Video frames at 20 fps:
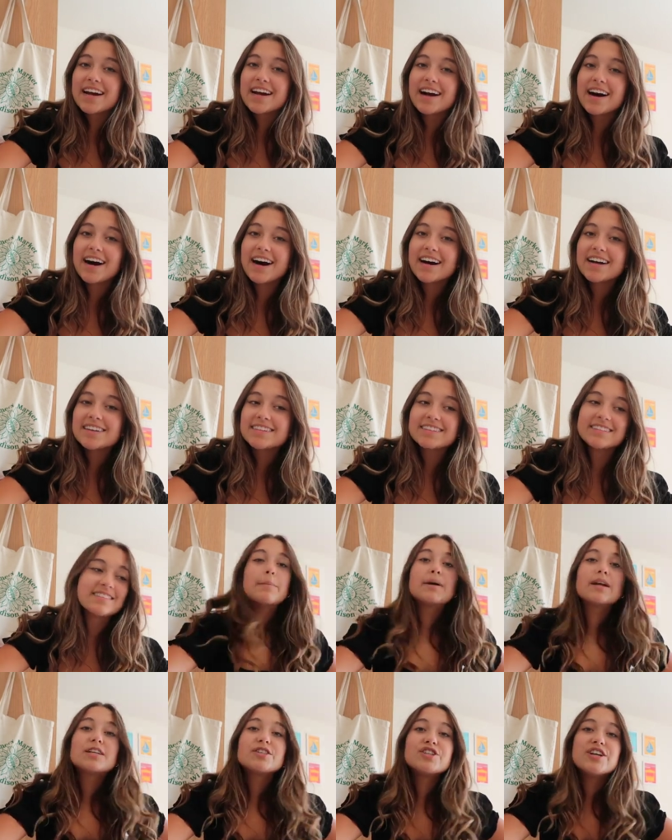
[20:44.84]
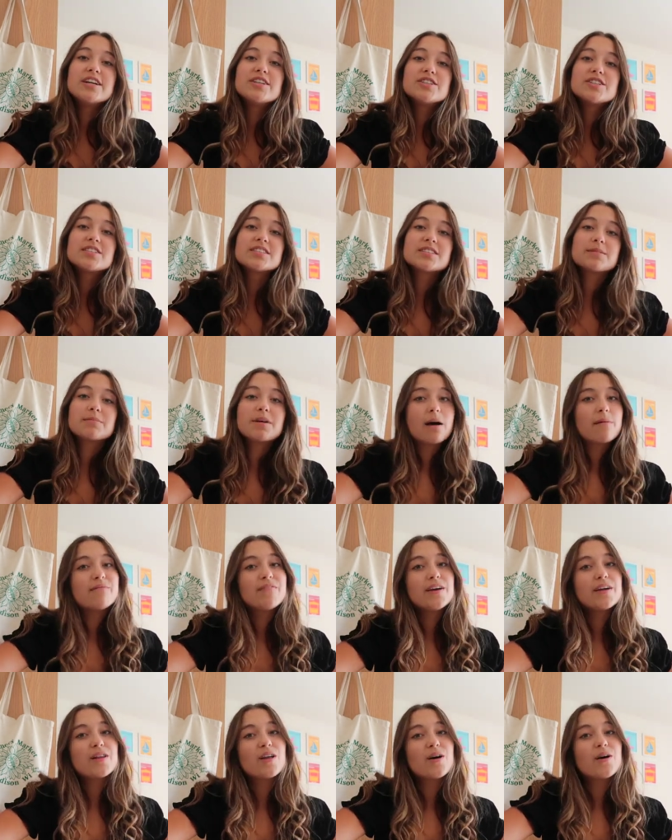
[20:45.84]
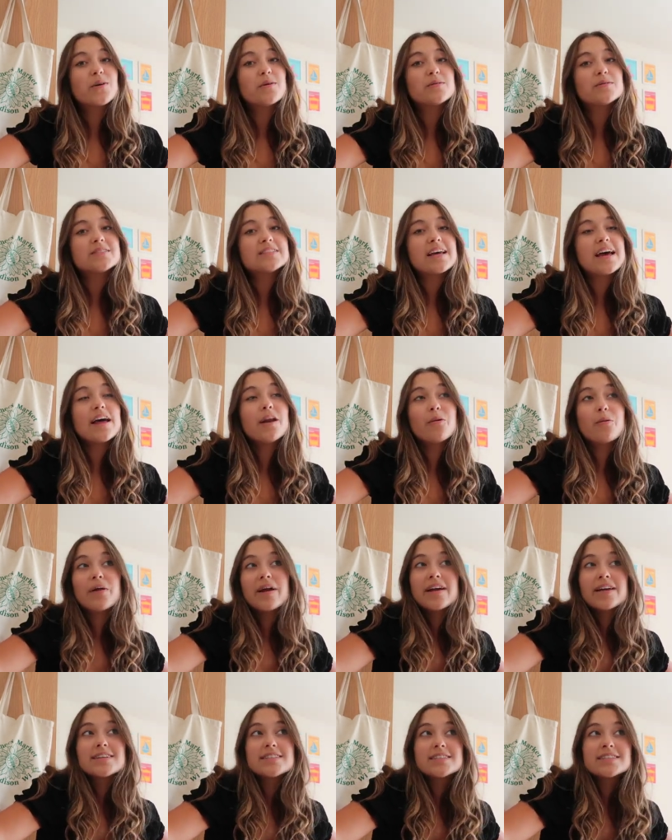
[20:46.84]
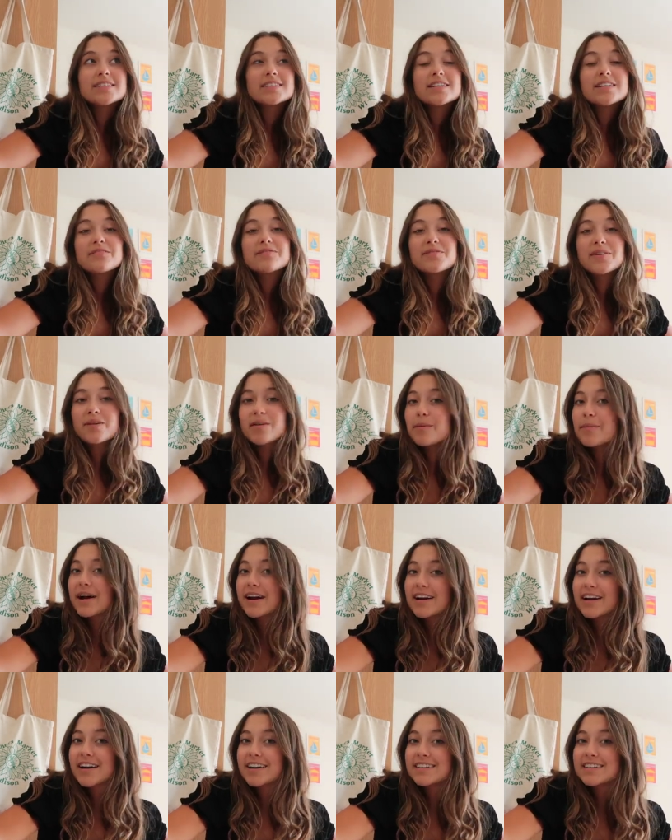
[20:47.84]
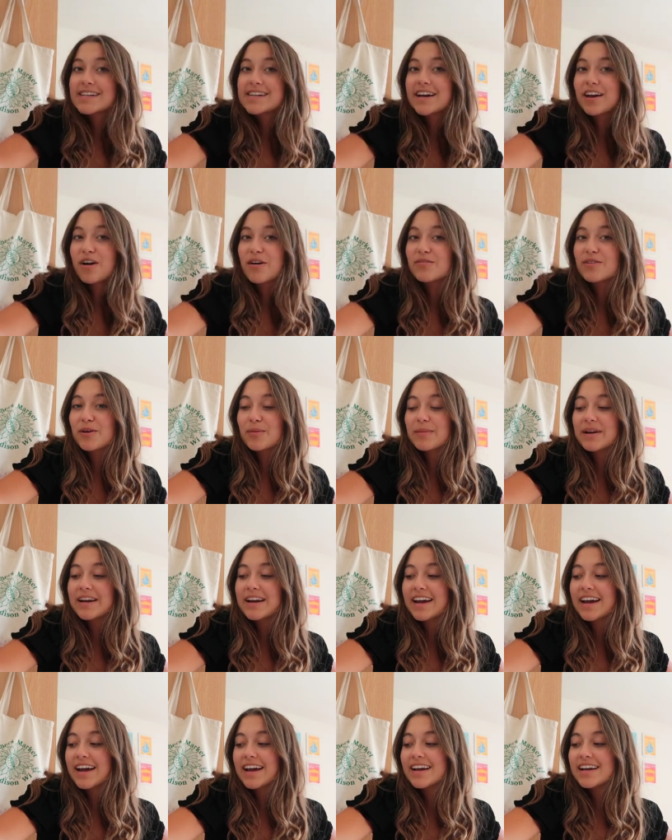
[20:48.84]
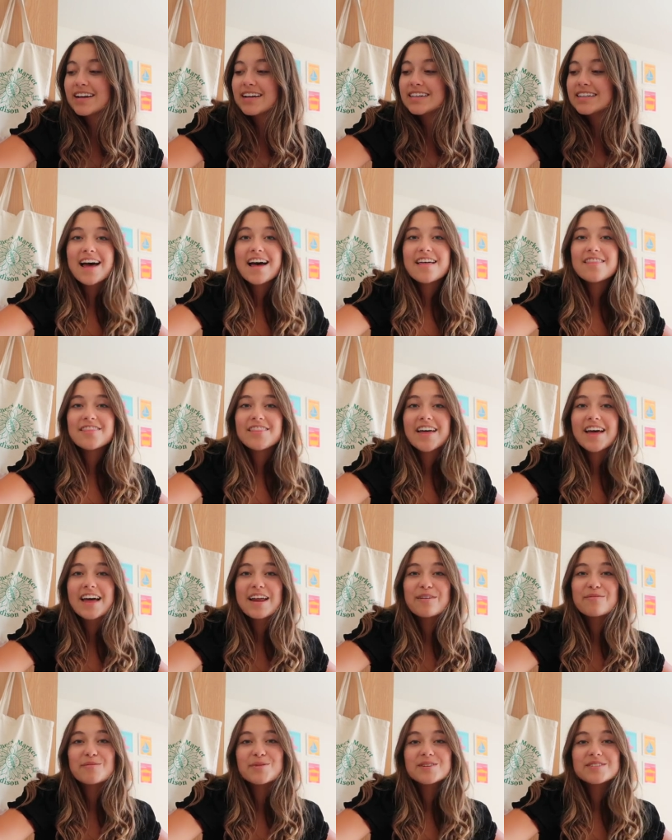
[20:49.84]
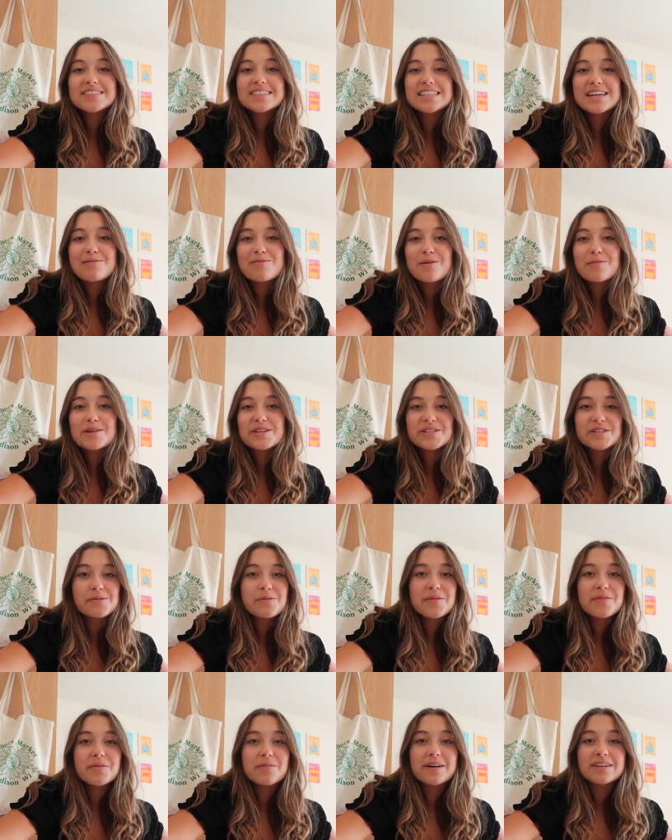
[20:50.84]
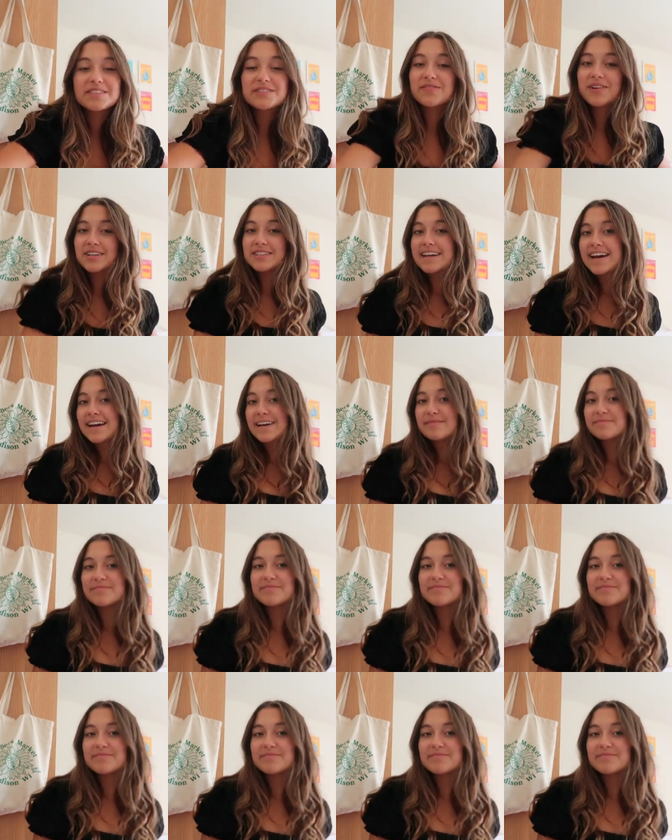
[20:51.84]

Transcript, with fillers: I got. I'm gonna change it to some comfy clothes and wait for Rebekah to get off her meeting and then we'll see what we do with the rest of our day.